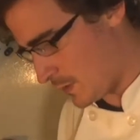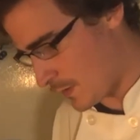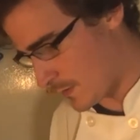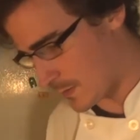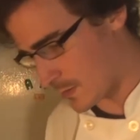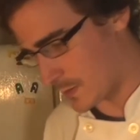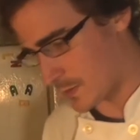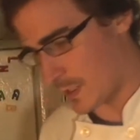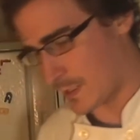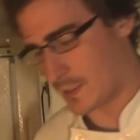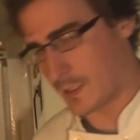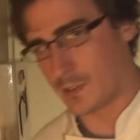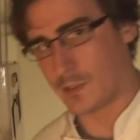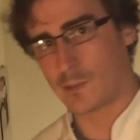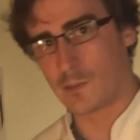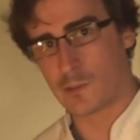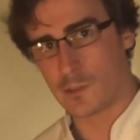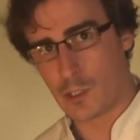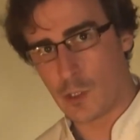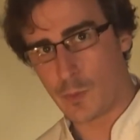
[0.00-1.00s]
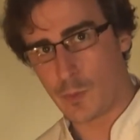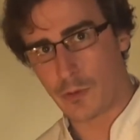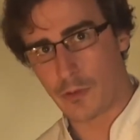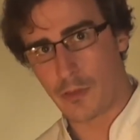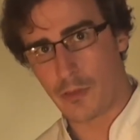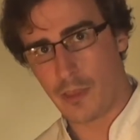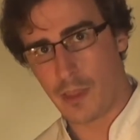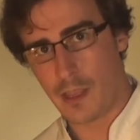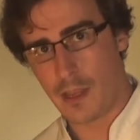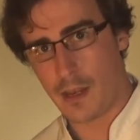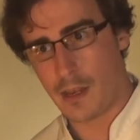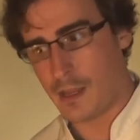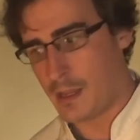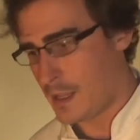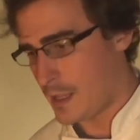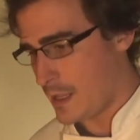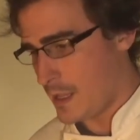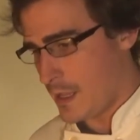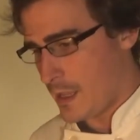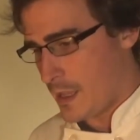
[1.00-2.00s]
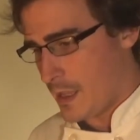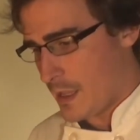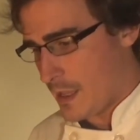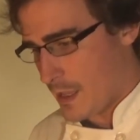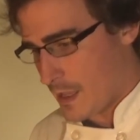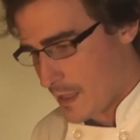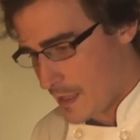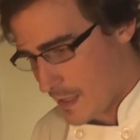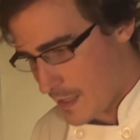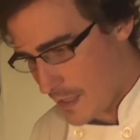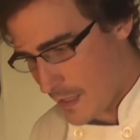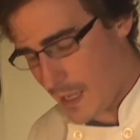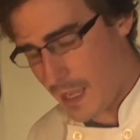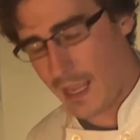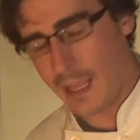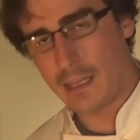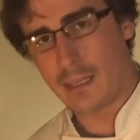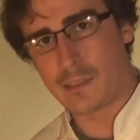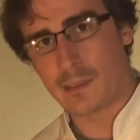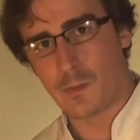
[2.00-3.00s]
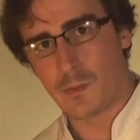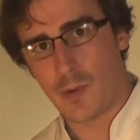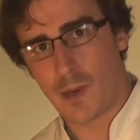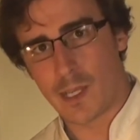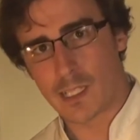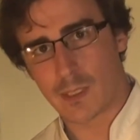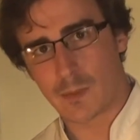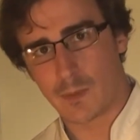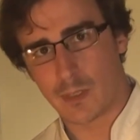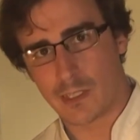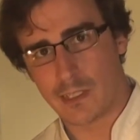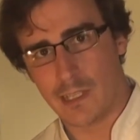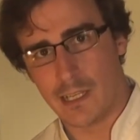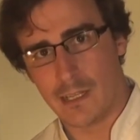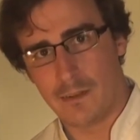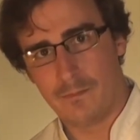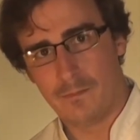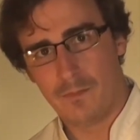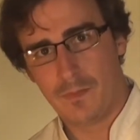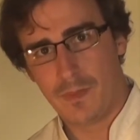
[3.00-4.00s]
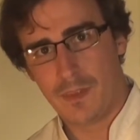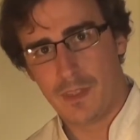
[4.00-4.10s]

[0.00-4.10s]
you have to slice it super thin, and it's impossible to cut.